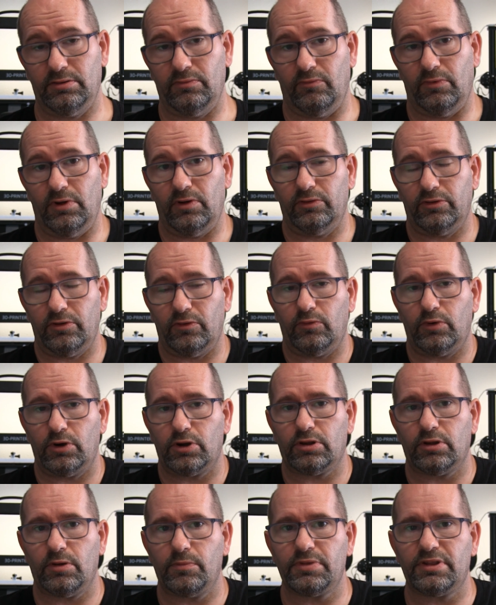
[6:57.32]
well, there were
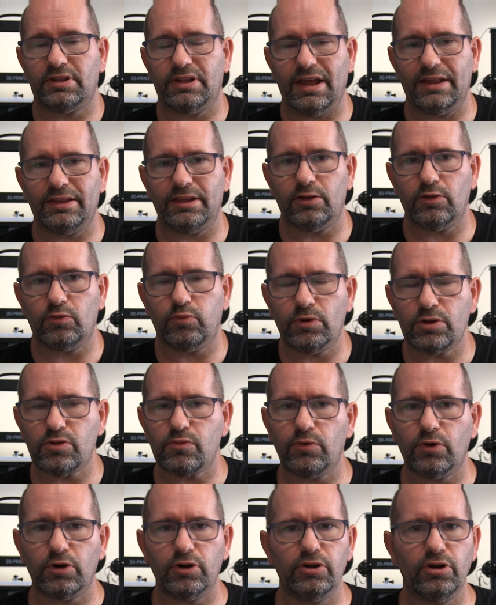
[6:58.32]
some settings
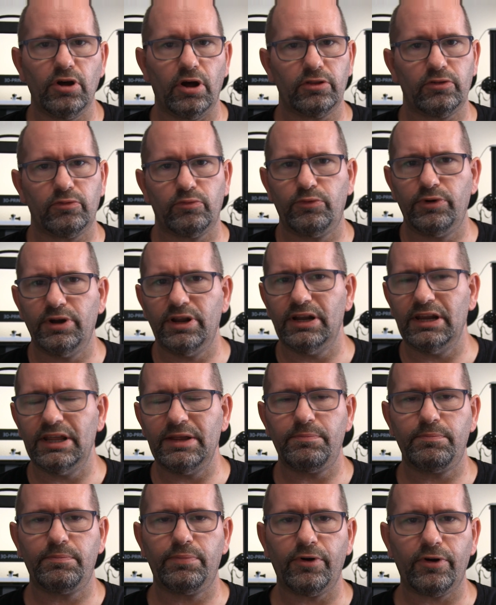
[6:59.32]
which were not
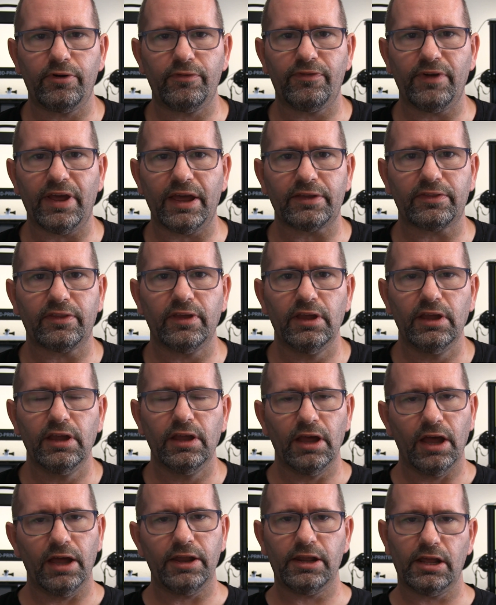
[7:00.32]
really perfect.
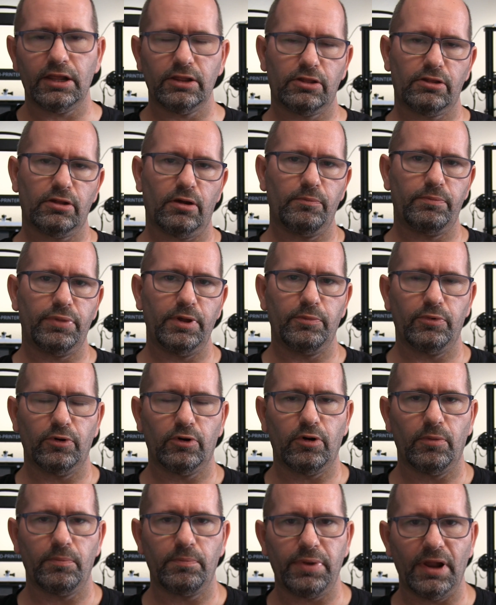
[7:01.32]
And then some people
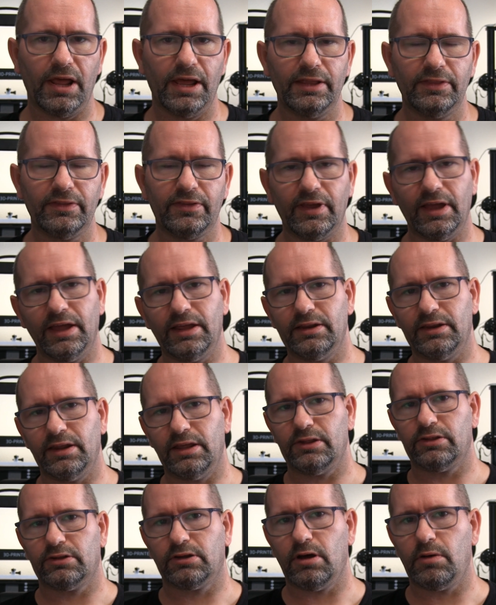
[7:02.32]
complained and
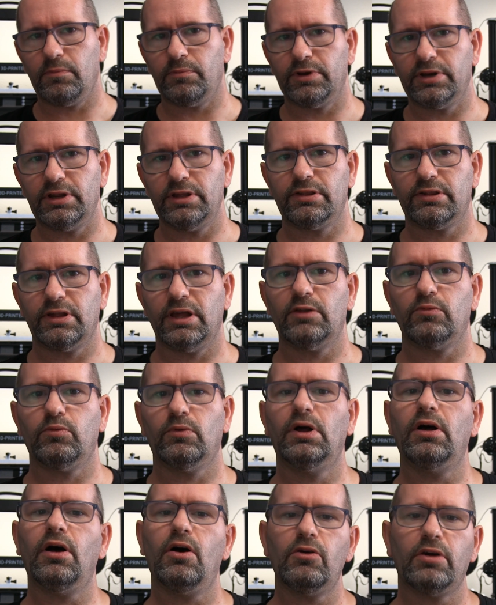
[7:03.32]
this company said,
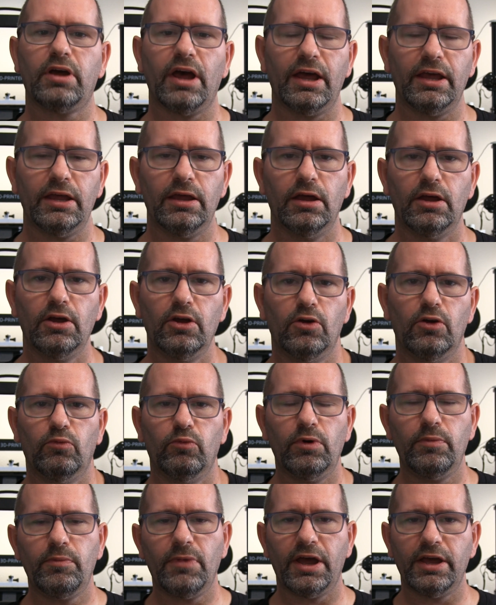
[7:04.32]
well, okay,
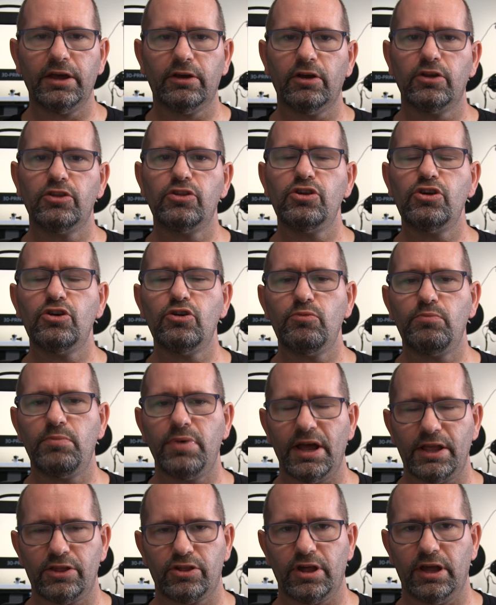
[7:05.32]
we make a new
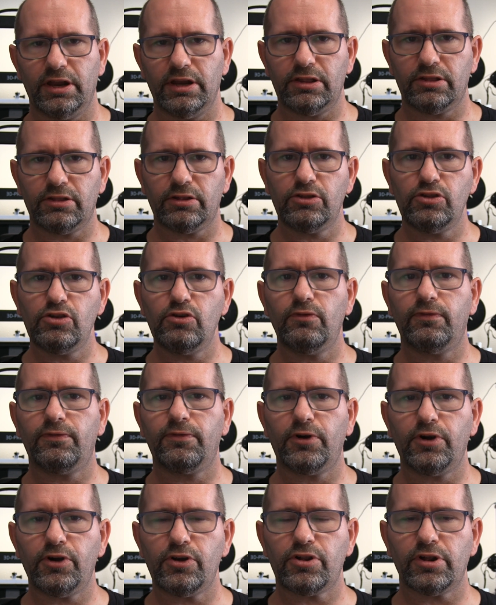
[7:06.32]
batch and it's a new
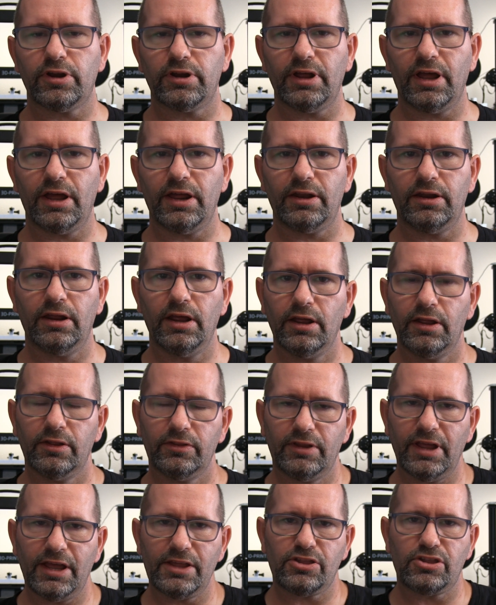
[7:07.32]
version. And
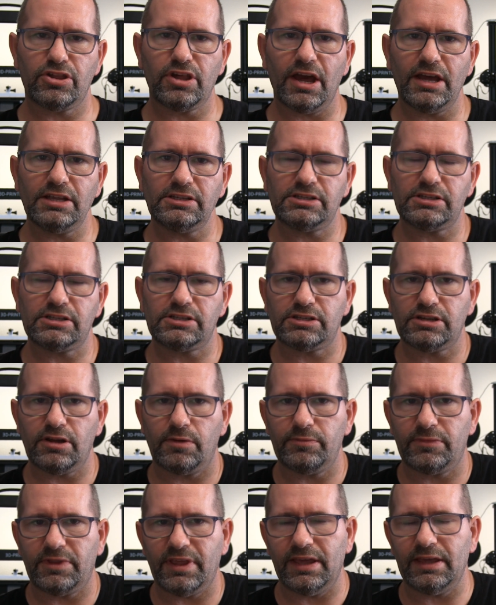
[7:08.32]
they changed
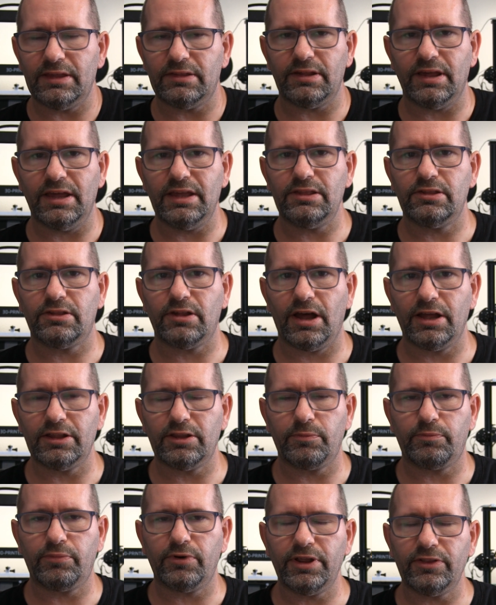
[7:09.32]
some things inside
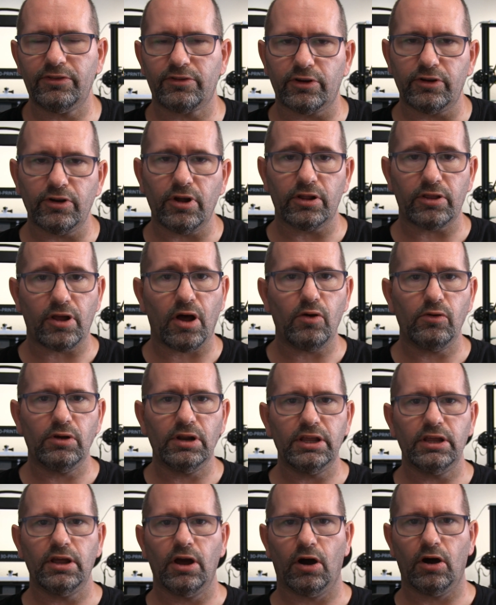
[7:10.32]
the printer, not
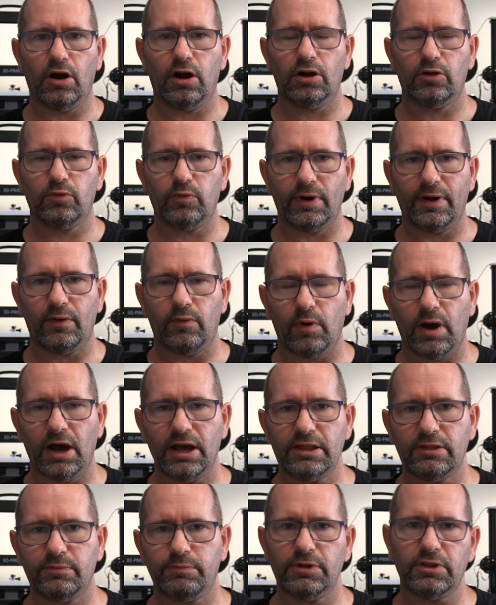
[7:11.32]
only
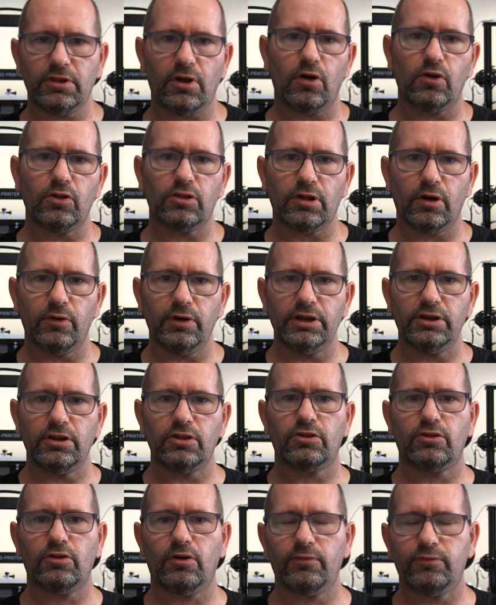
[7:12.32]
hardware-wise, but also in the
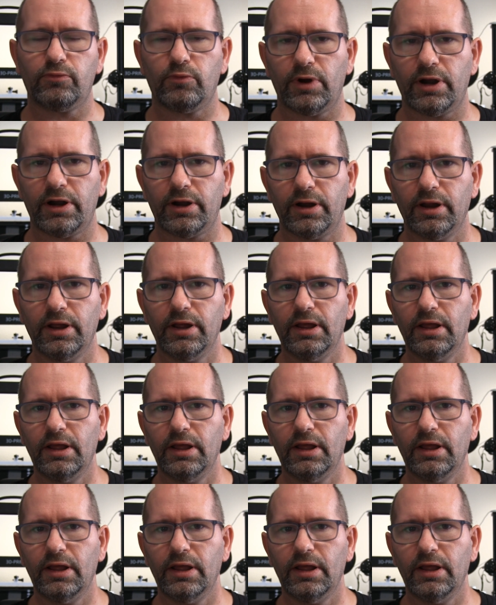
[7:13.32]
software